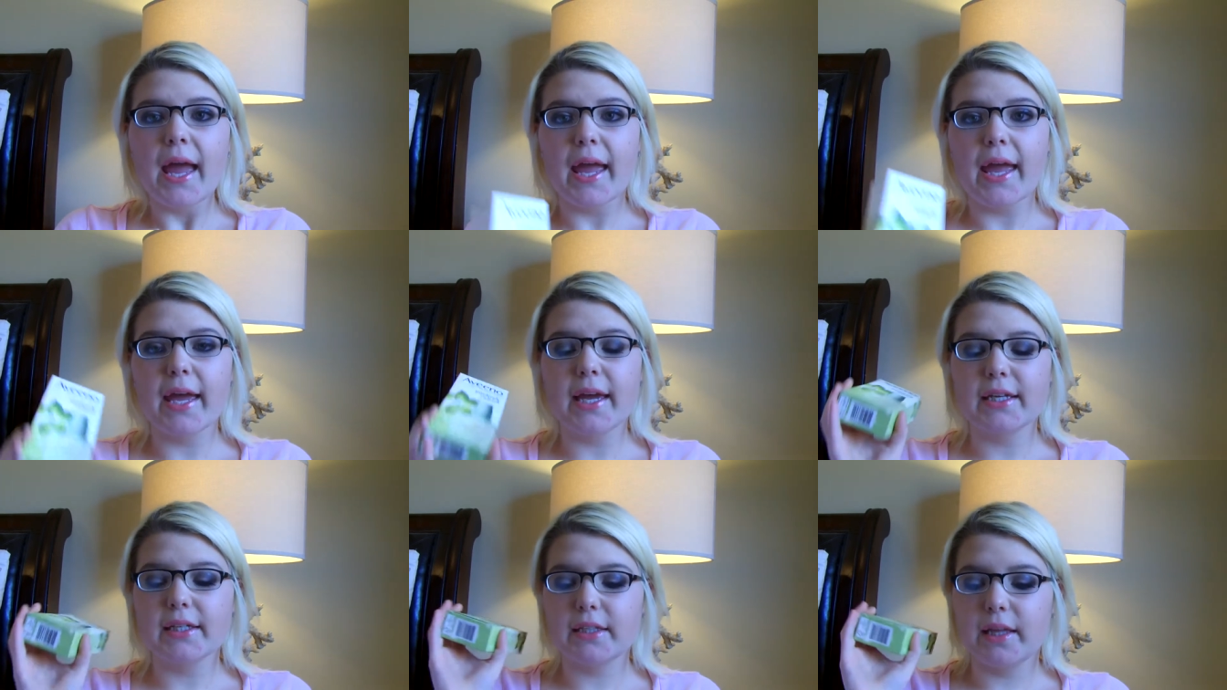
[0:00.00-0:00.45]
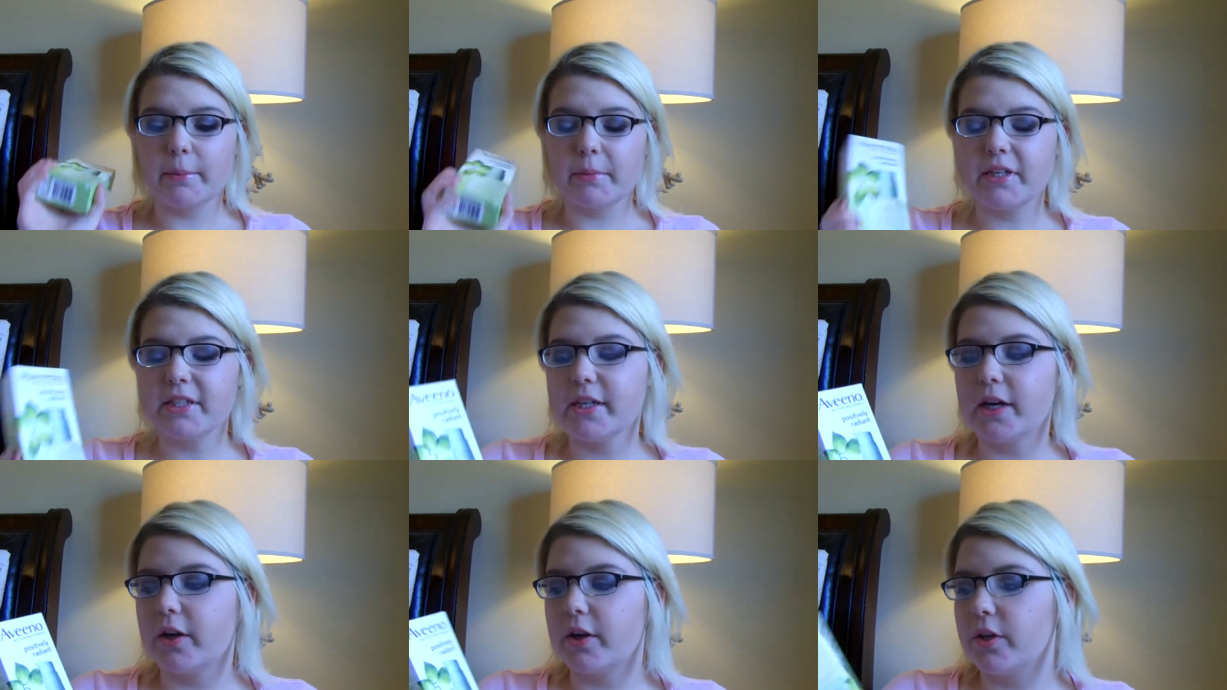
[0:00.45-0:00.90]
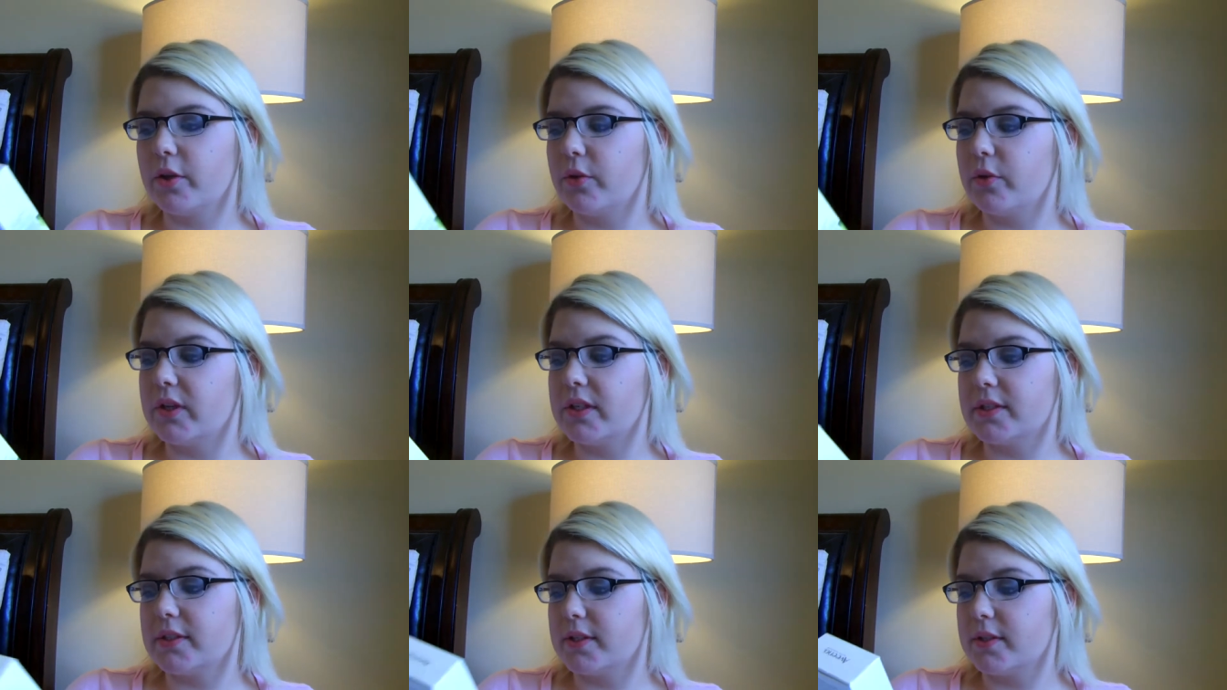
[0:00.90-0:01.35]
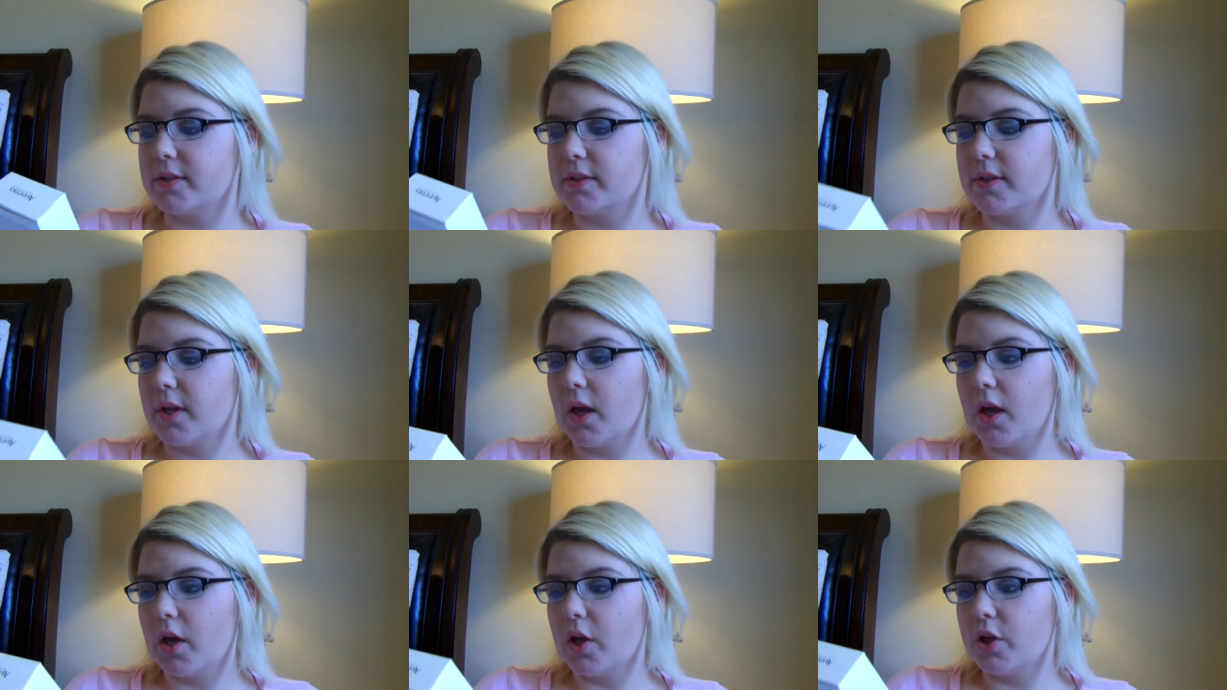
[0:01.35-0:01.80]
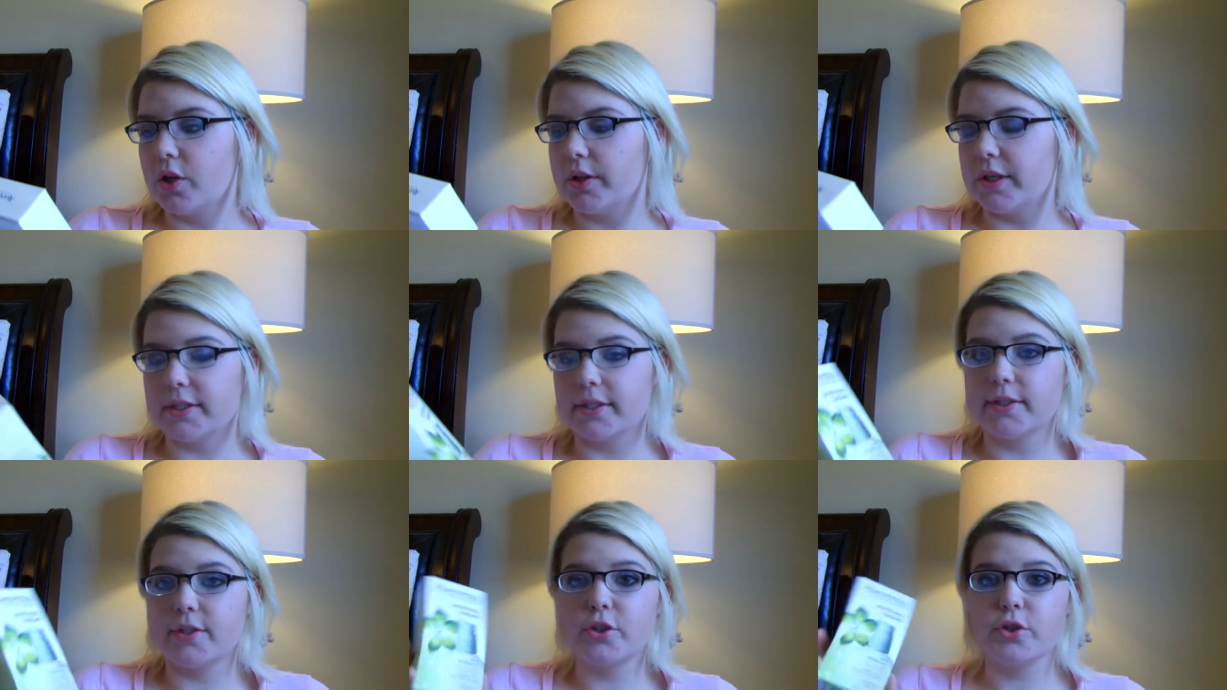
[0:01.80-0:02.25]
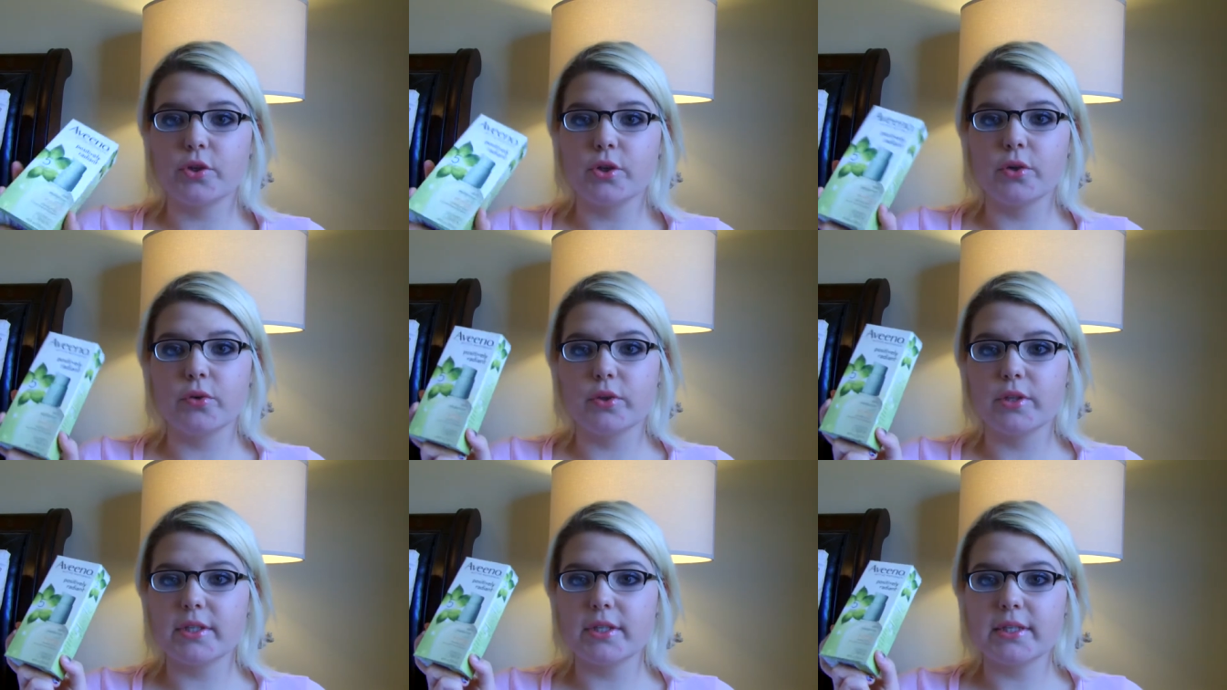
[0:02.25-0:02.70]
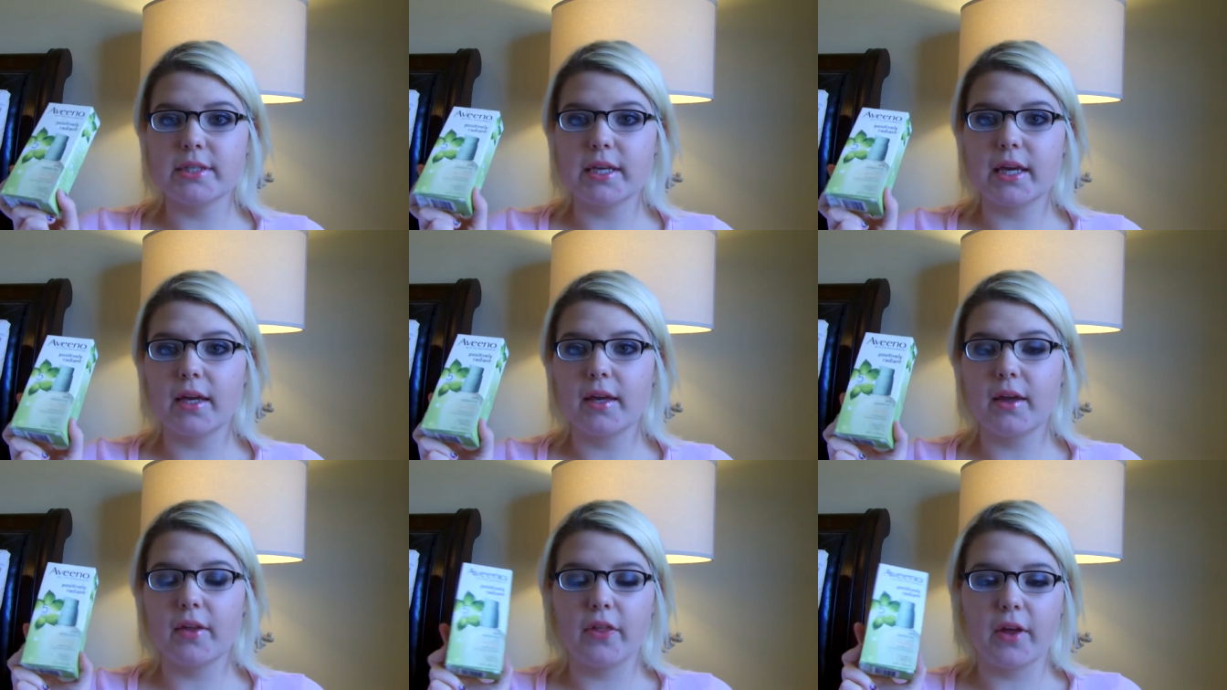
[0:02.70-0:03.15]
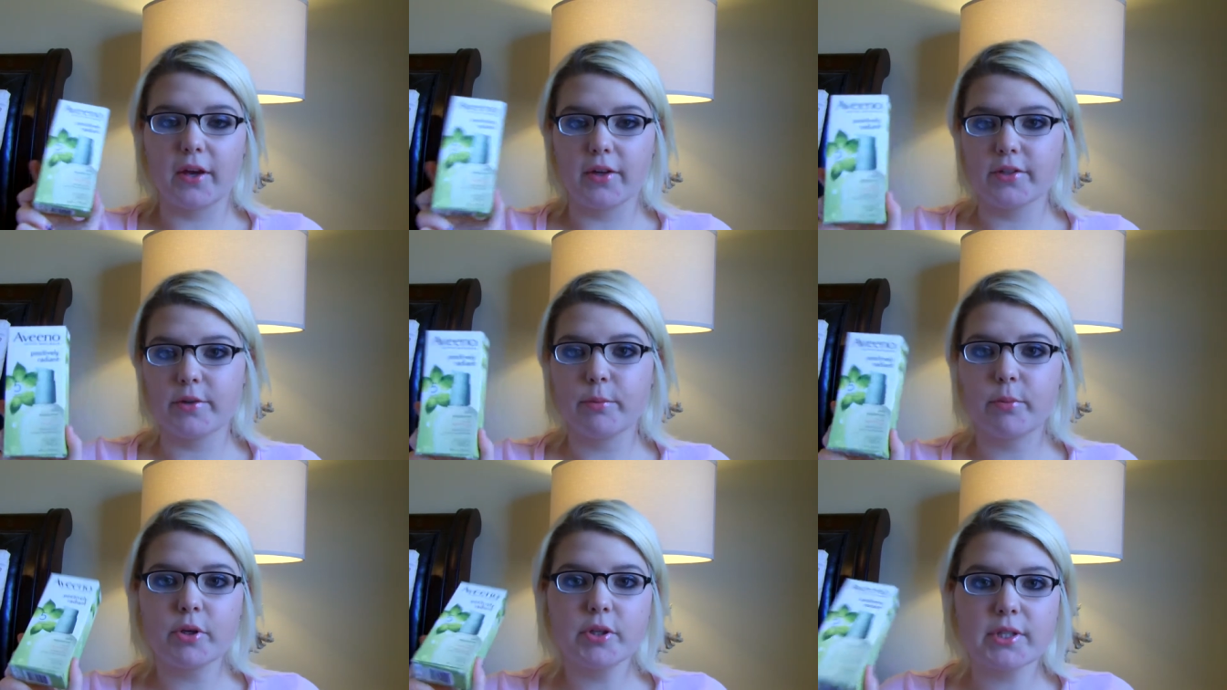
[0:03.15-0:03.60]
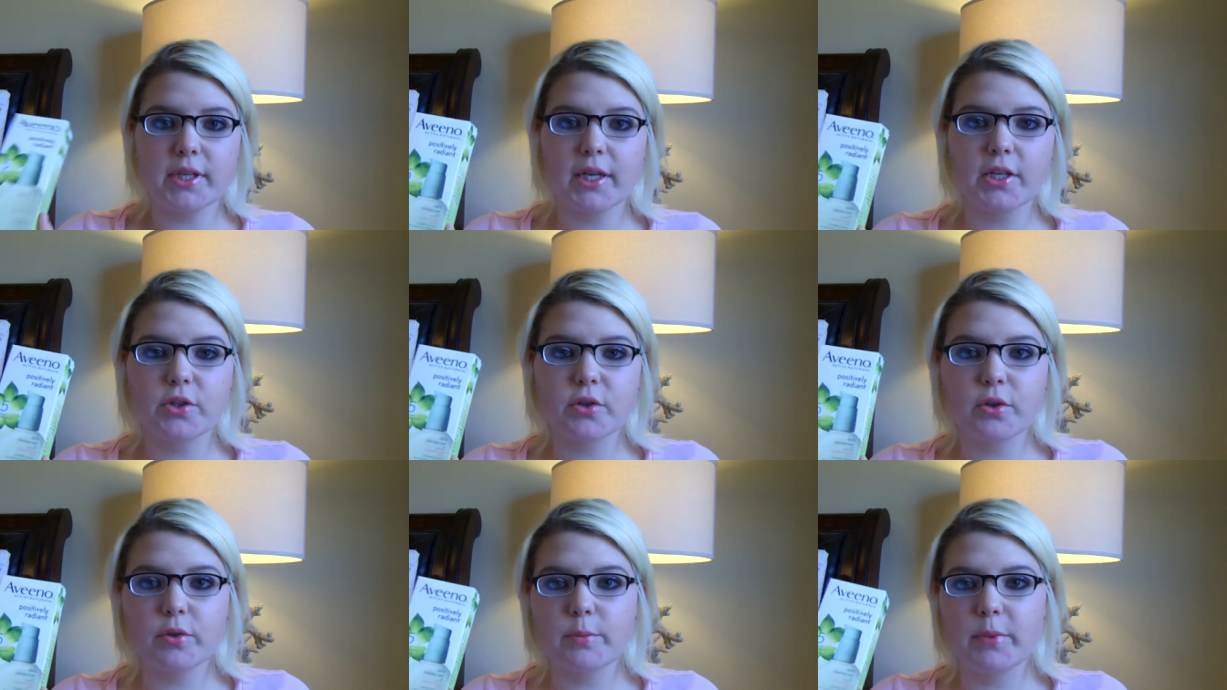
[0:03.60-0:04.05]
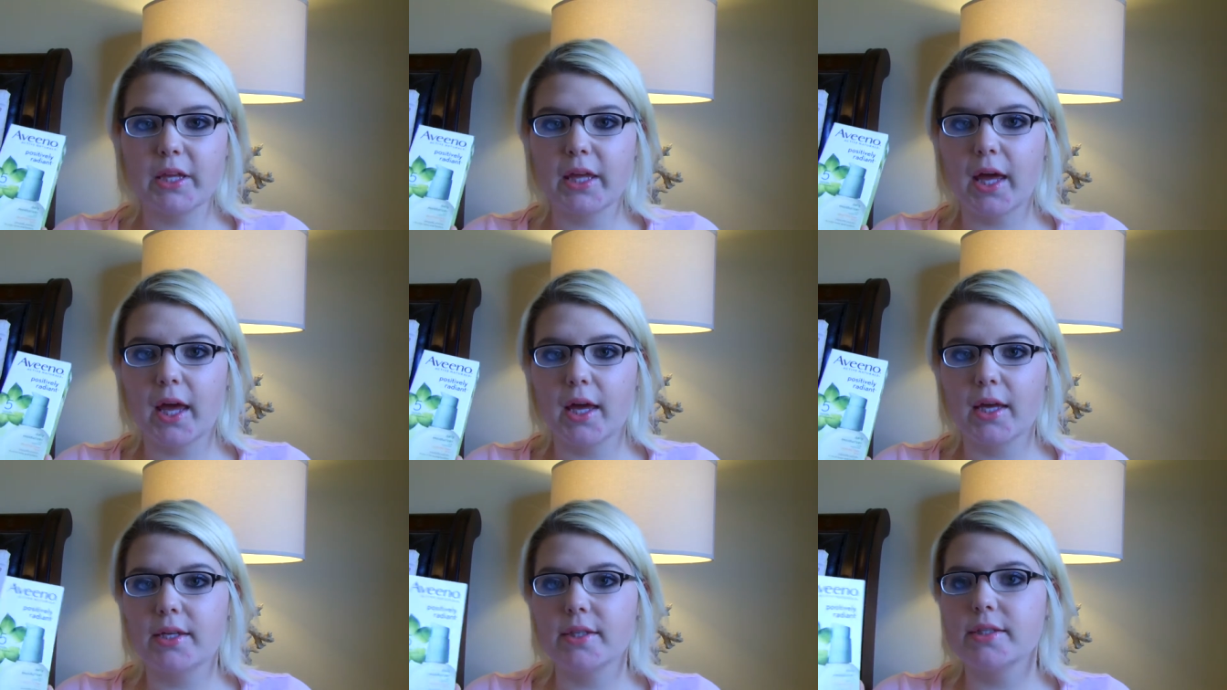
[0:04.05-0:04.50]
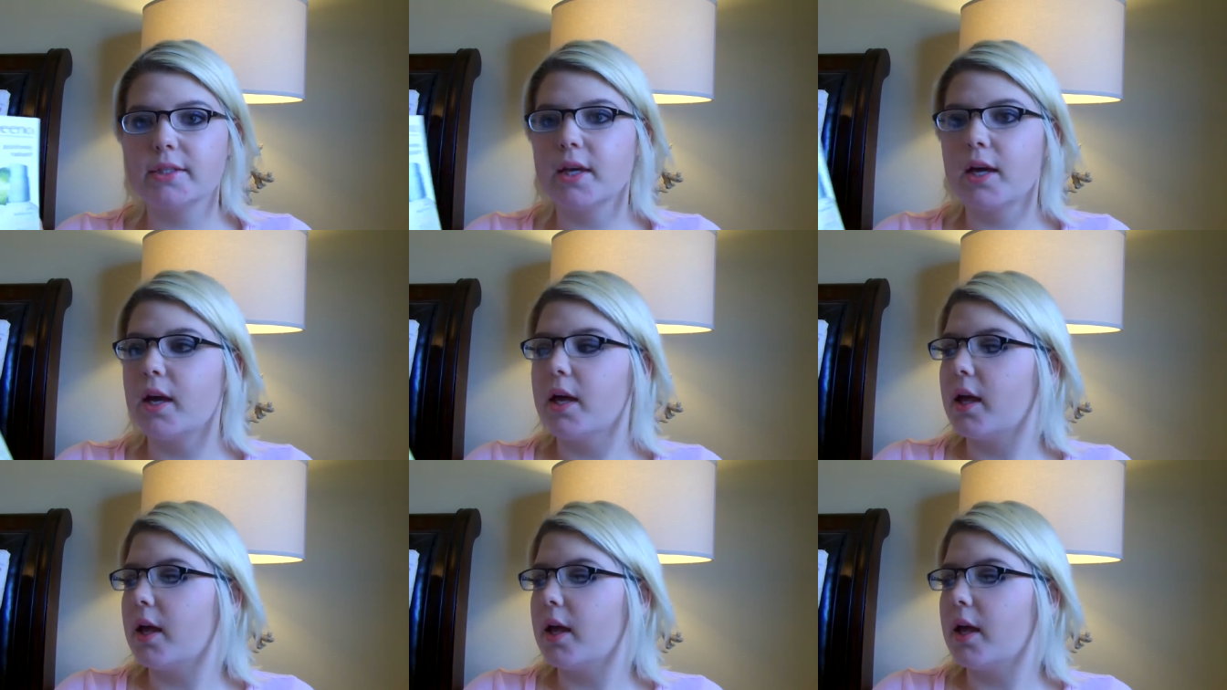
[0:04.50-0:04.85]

And let me tell you, this is this is true. This is like a thousand percent true because